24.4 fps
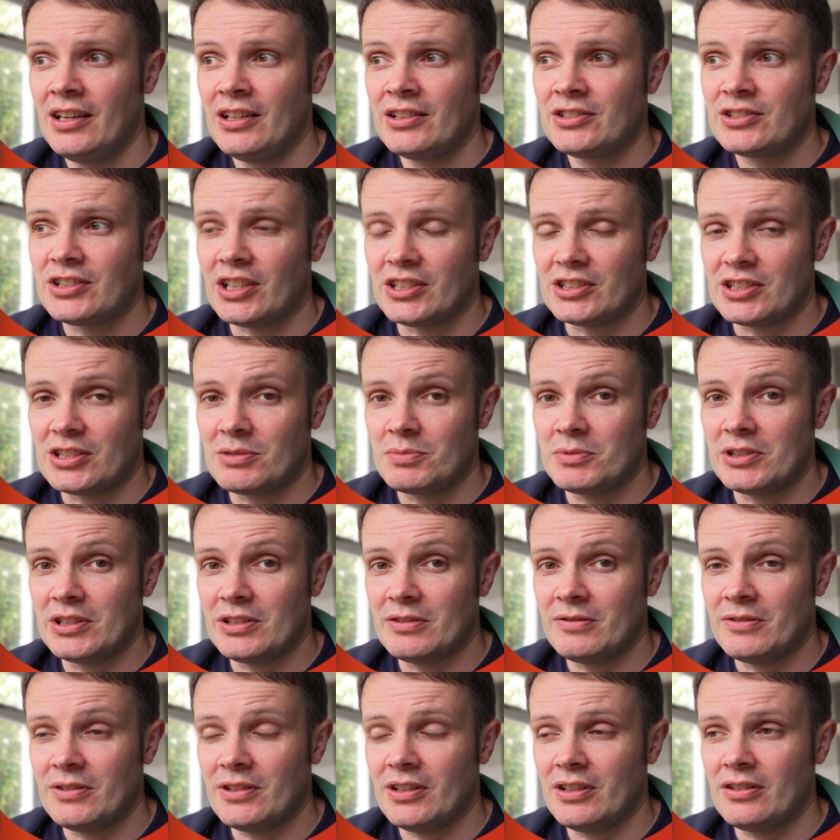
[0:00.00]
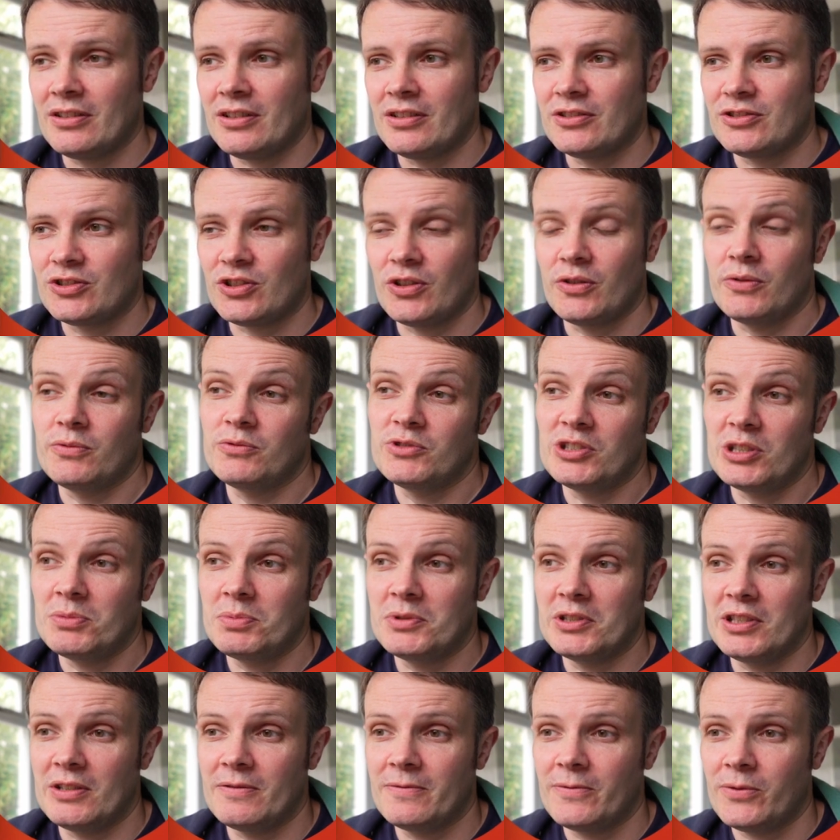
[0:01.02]
ChatGPT, so
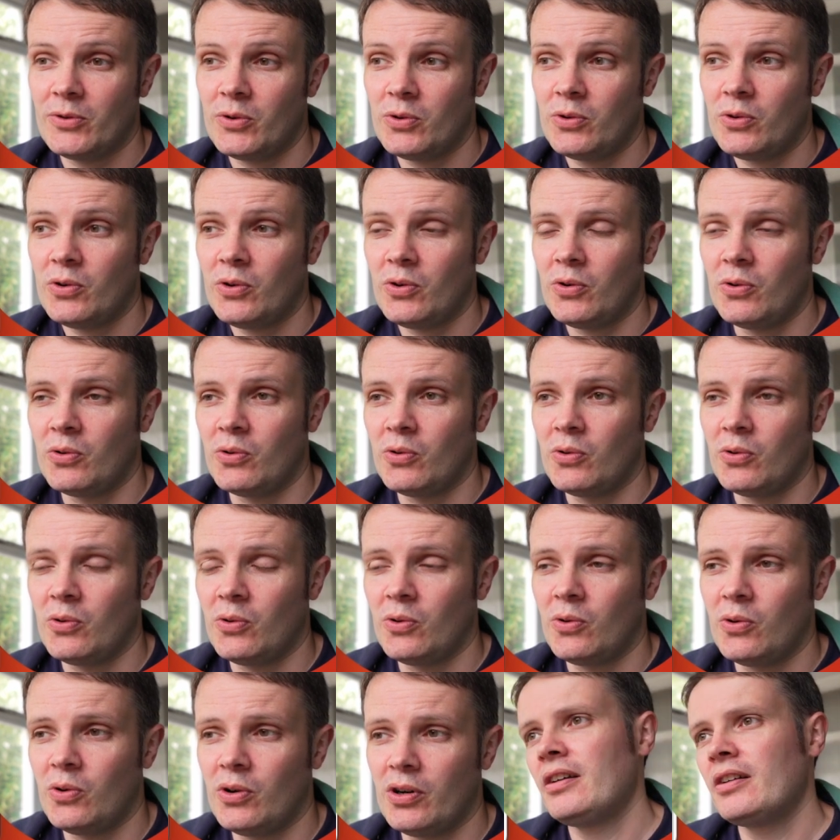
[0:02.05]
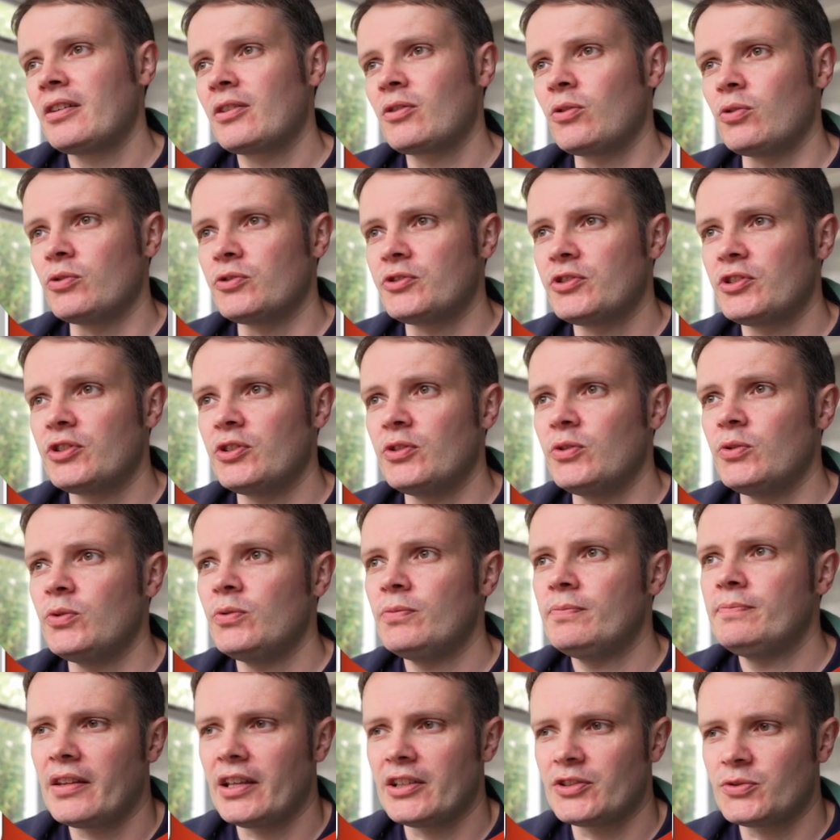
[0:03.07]
GPT-4 or Claude 2.
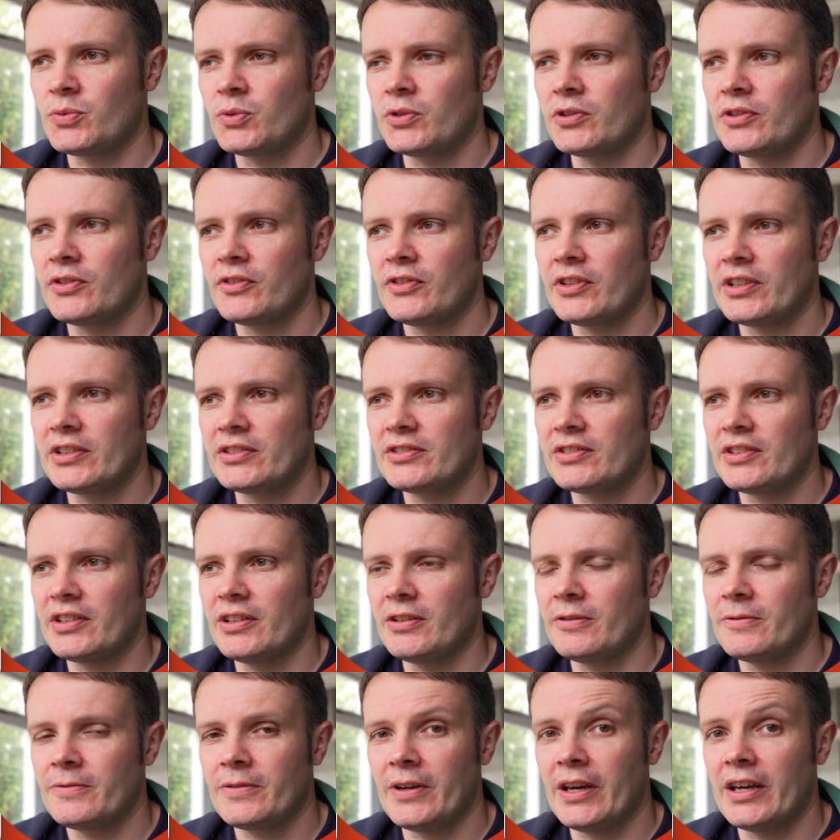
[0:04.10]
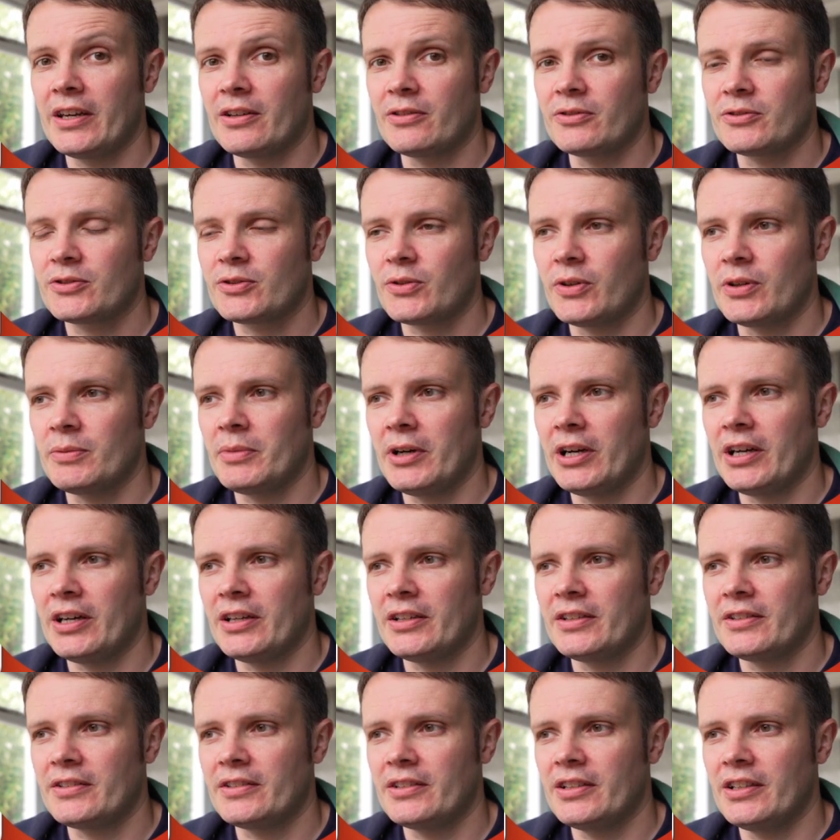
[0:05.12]
That's one of the things that it fails quite
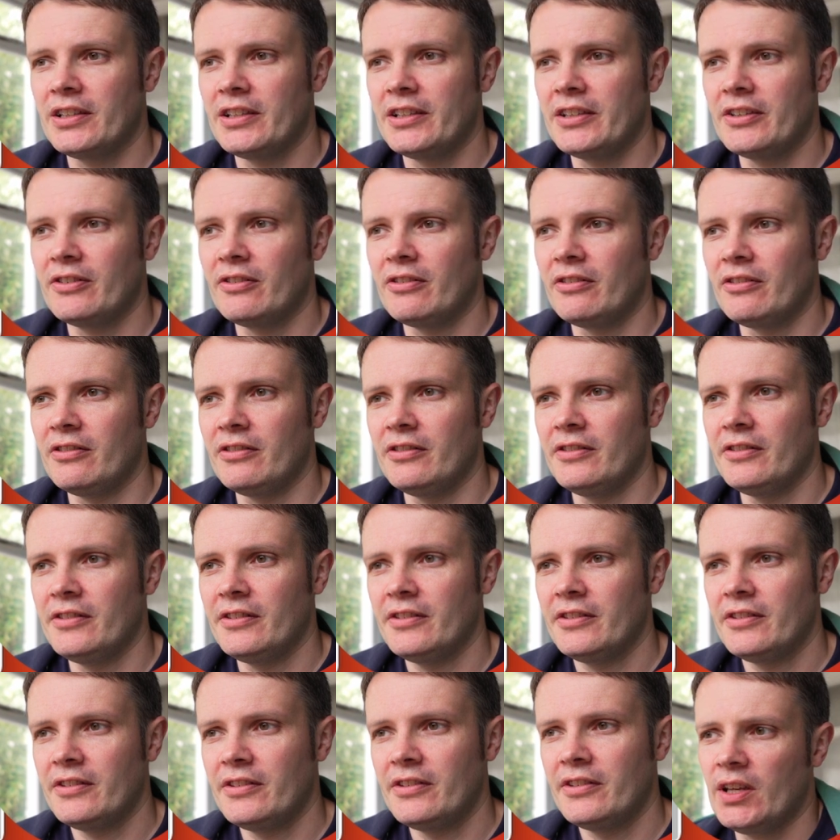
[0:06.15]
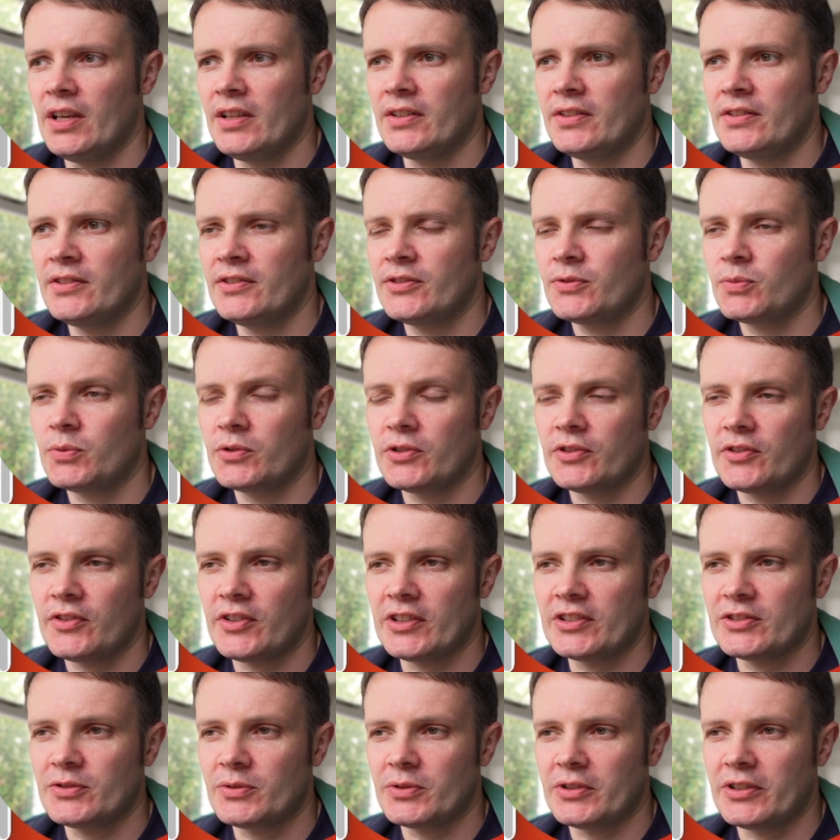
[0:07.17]
badly on. And one of the
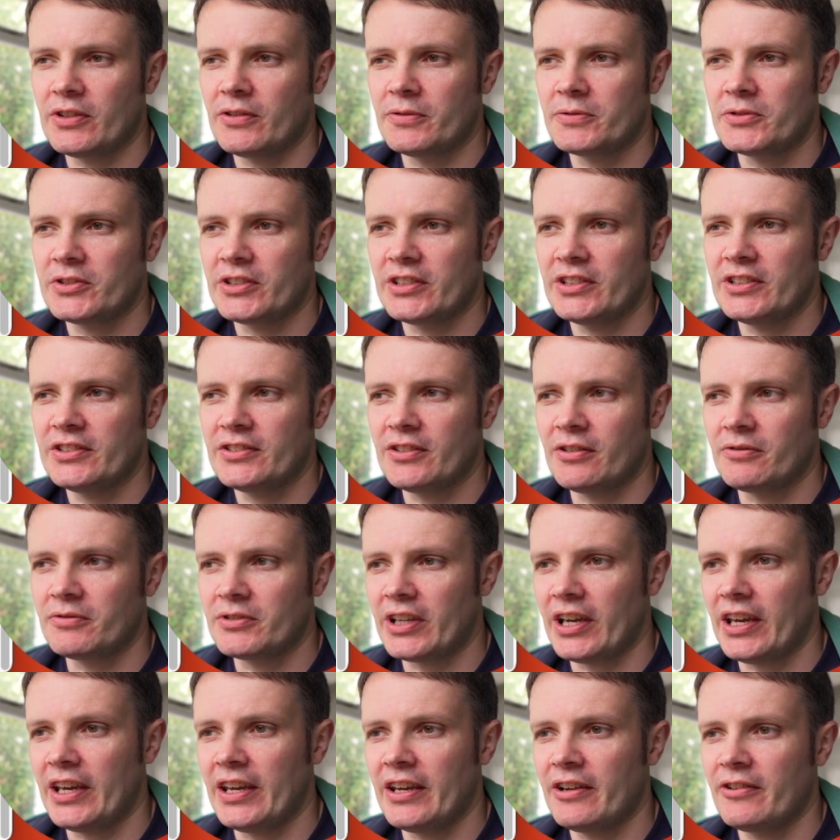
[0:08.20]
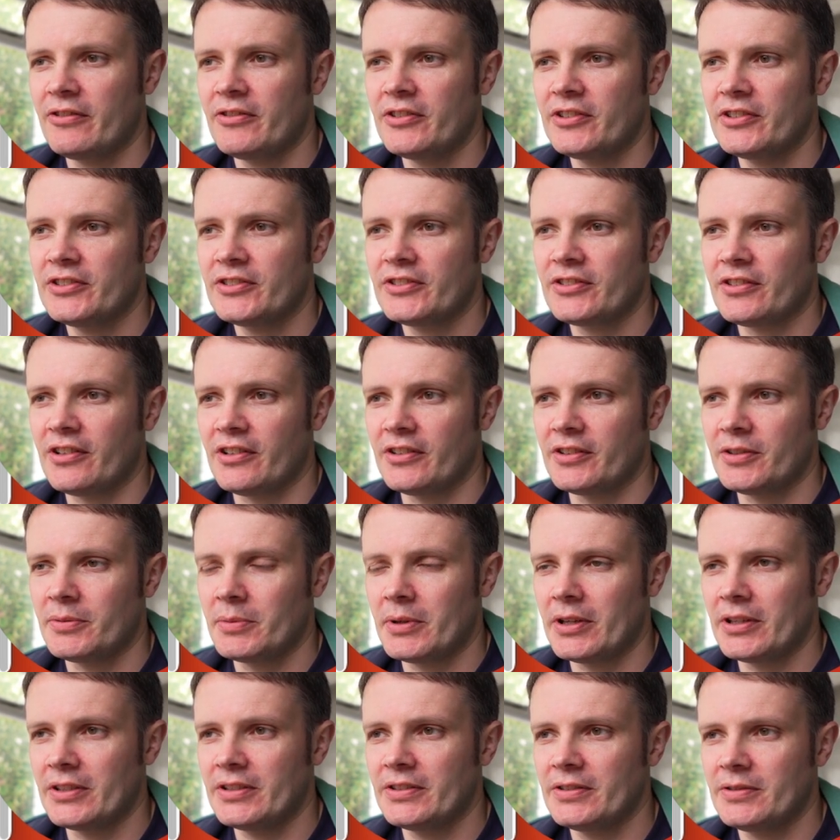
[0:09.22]
things we obviously don't get here is like
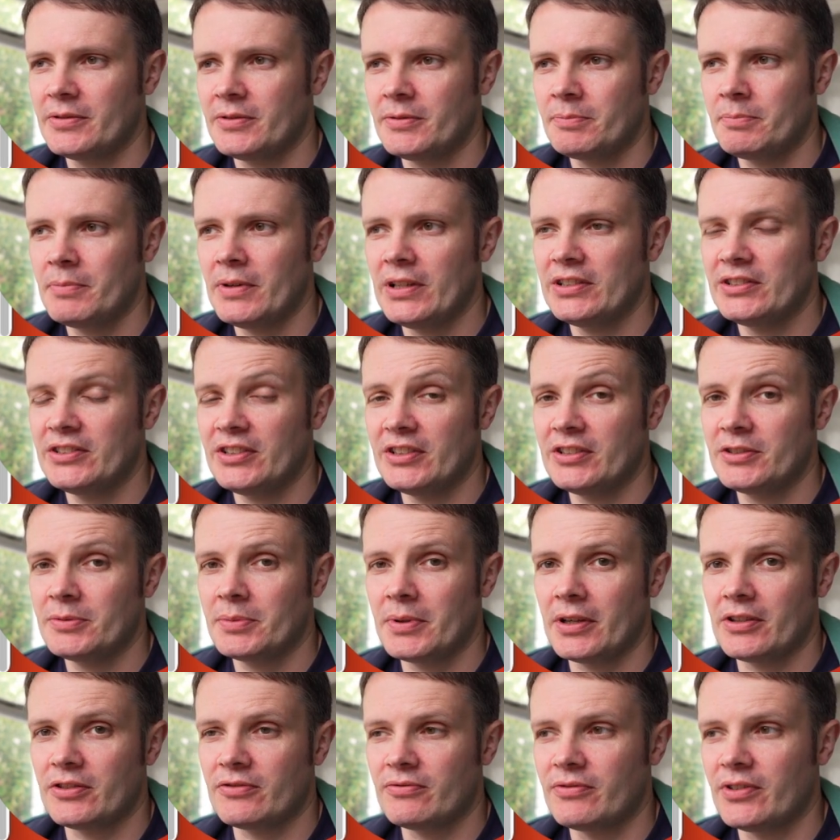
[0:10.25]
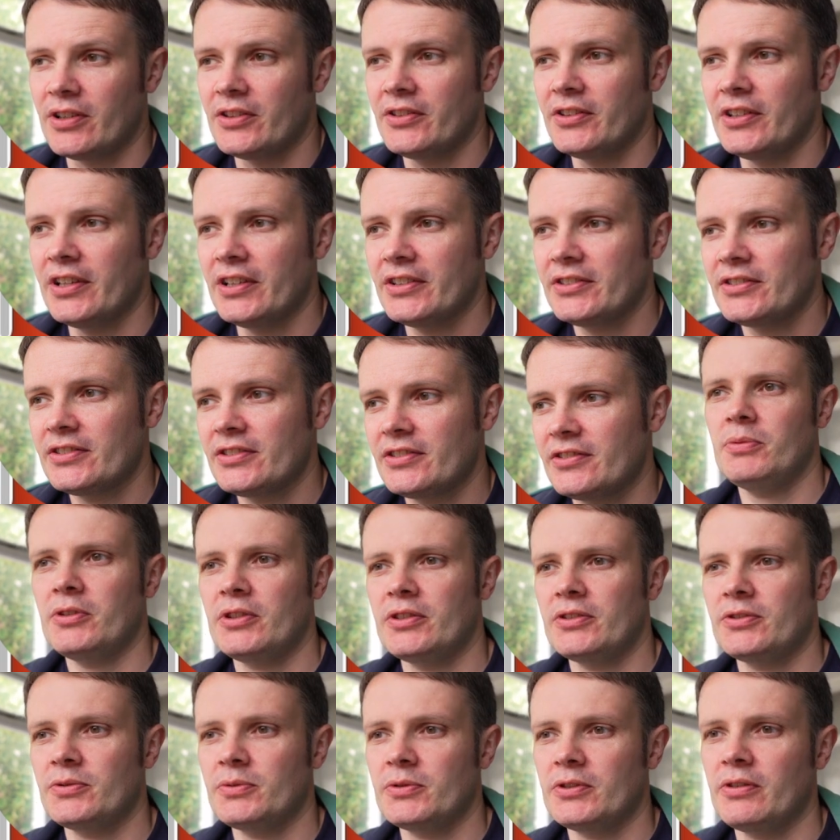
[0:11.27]
the ability to be able to run this
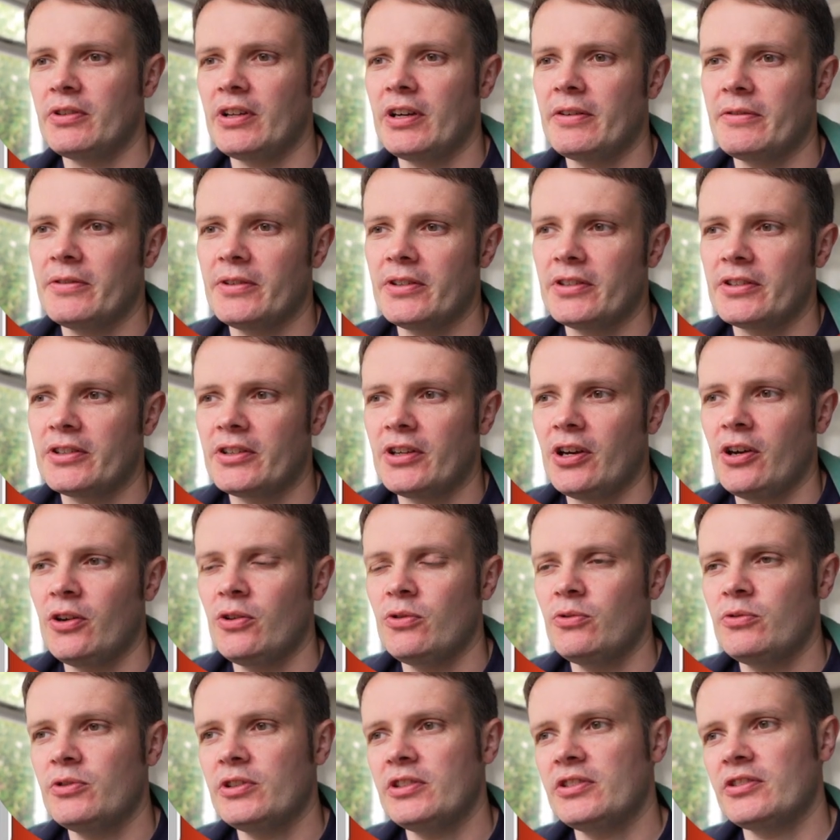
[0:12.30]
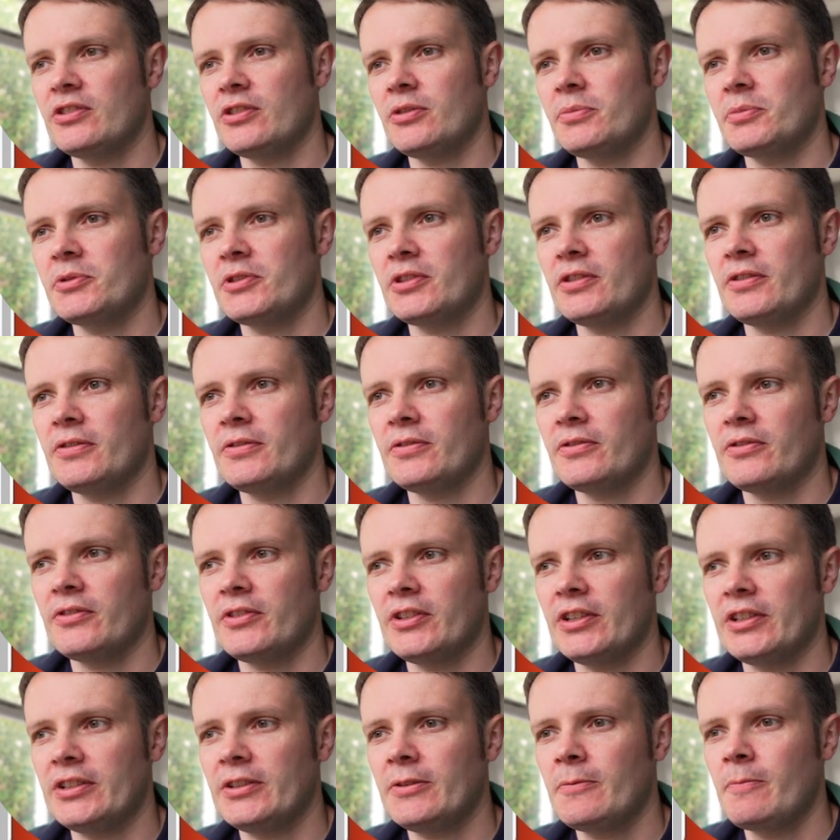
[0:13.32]
because we don't have a code interpreter
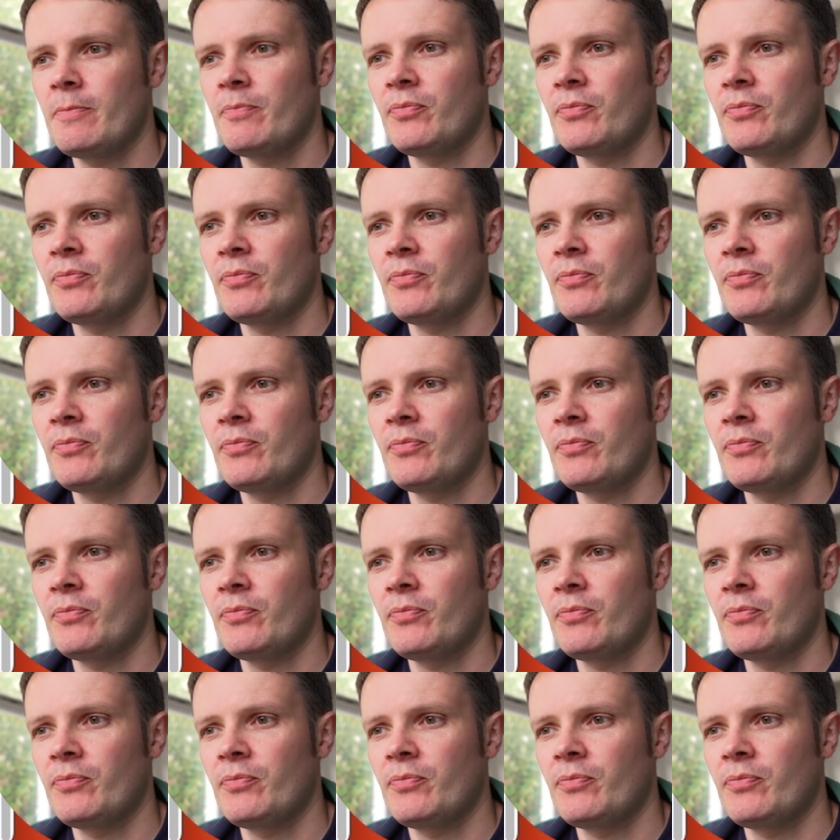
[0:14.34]
thing.